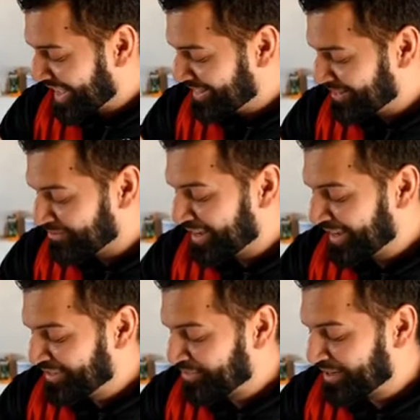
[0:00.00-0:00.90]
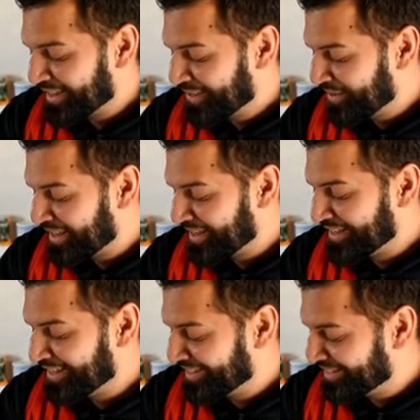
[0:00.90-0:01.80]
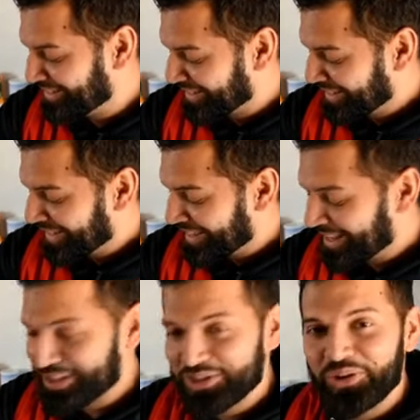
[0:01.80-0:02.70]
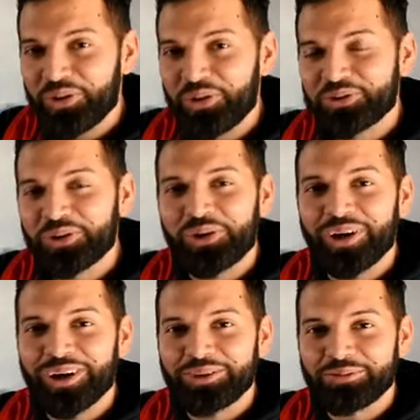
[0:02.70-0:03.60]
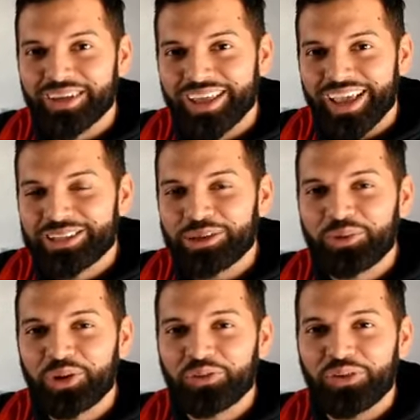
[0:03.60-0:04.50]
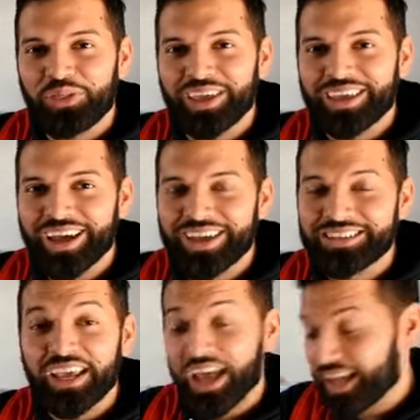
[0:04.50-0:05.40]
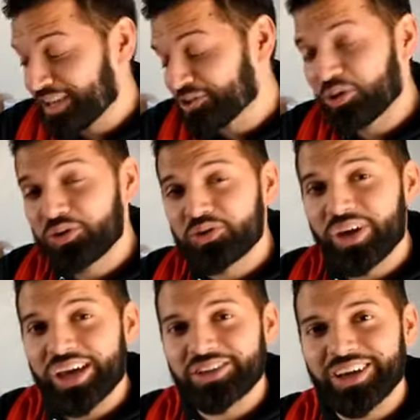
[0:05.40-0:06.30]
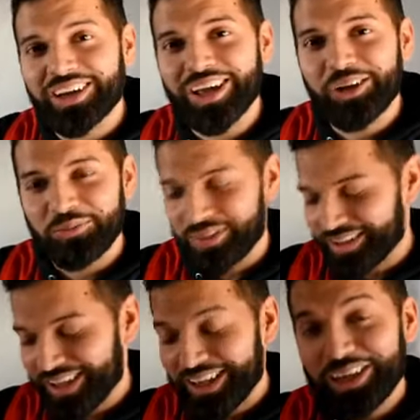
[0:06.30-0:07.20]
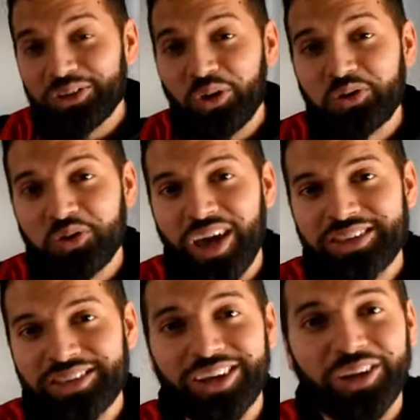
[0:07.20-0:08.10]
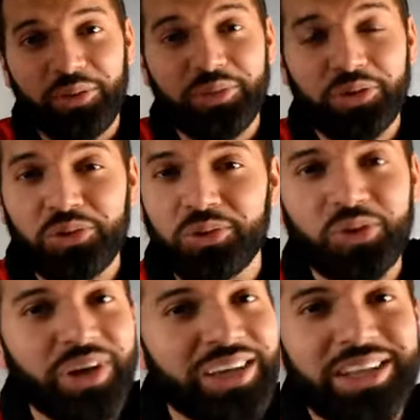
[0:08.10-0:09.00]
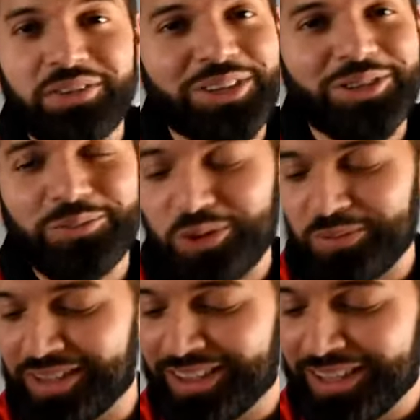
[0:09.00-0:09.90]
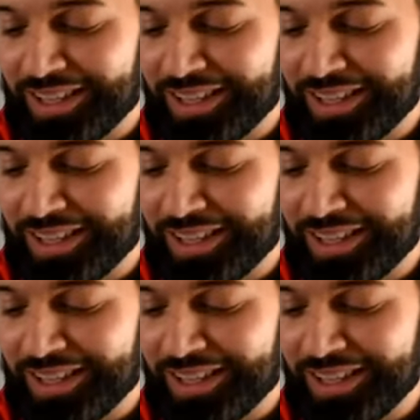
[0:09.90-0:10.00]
He's in my hands right now, and he's he's so so calm. It's a beautiful thing, guys. He knows you guys are gonna help. He knows you guys are gonna come through. You guys never disappoint me.